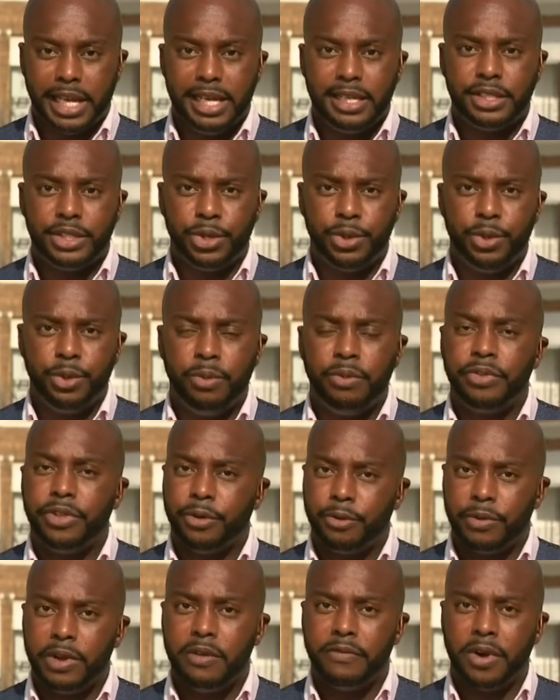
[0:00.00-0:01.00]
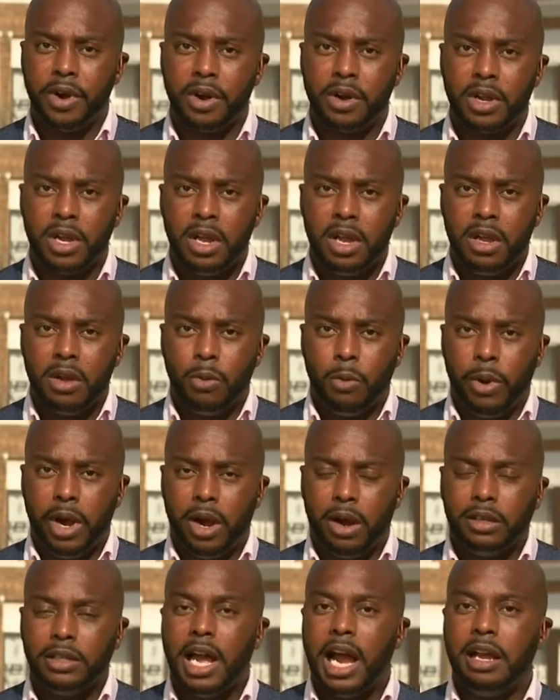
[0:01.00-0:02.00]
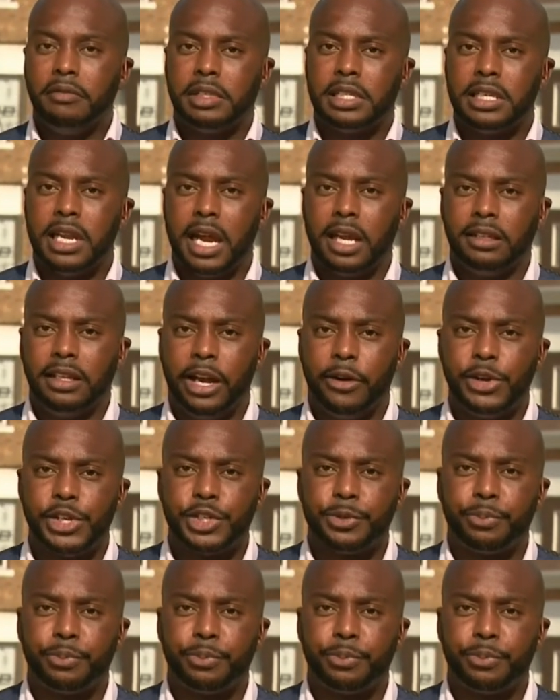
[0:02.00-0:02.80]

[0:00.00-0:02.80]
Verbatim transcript: into the river. We are live tonight. Larry